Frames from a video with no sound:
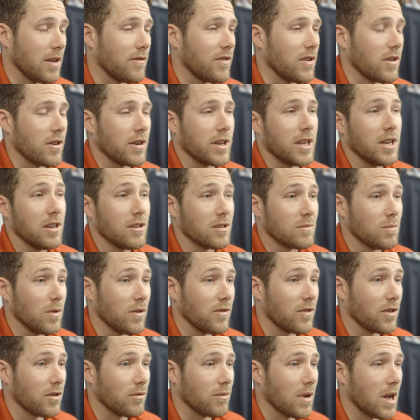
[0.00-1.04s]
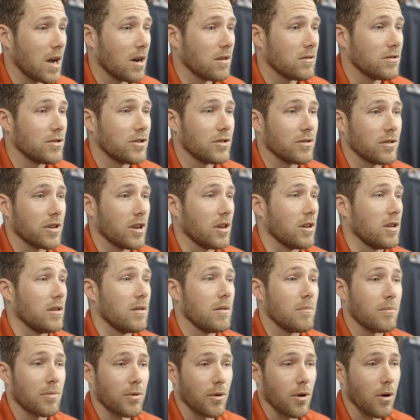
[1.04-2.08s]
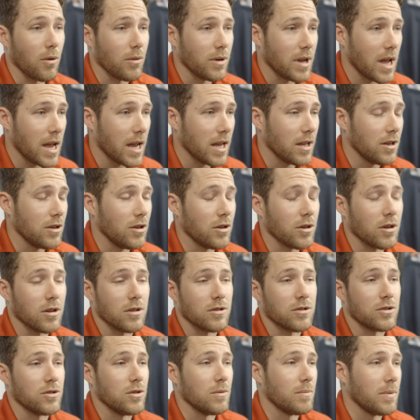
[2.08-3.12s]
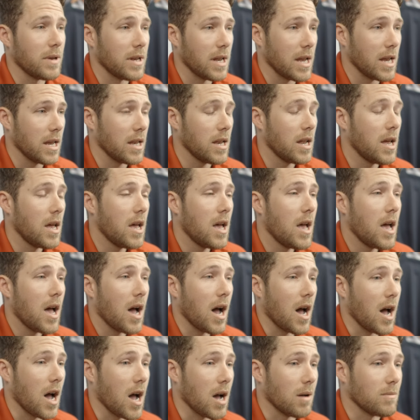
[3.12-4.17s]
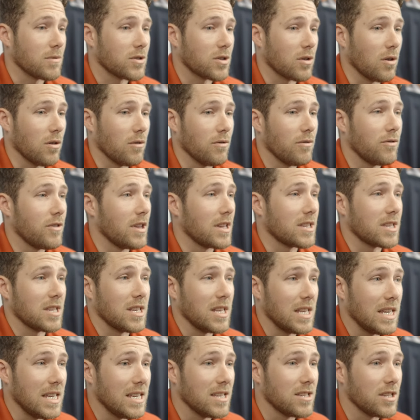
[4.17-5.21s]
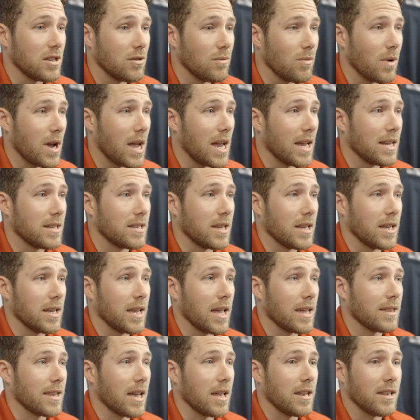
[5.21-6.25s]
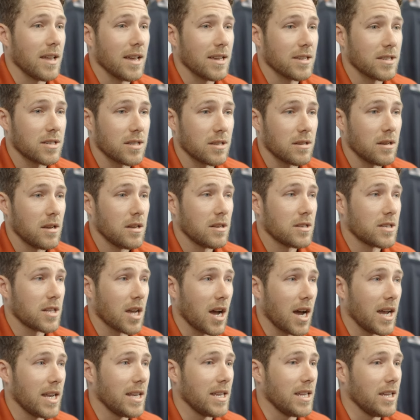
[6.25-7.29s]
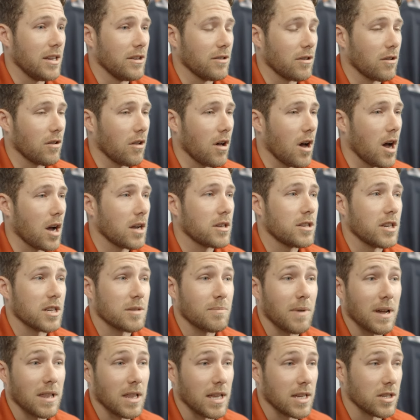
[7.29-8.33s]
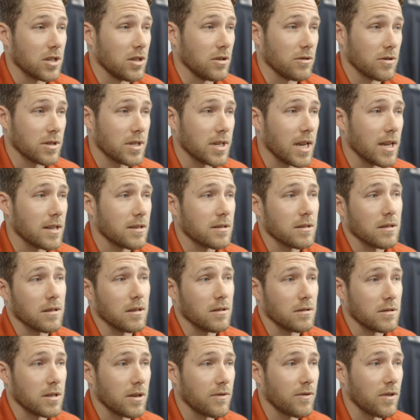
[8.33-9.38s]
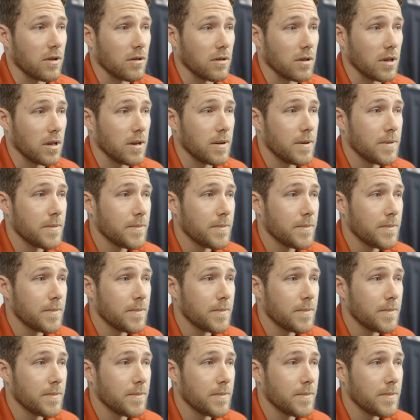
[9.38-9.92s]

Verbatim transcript: If your heel's moving around, you could pronate, you could supinate. Um, so this is an easy way to get that nice tight heel lock just by lacing your skates a little differently.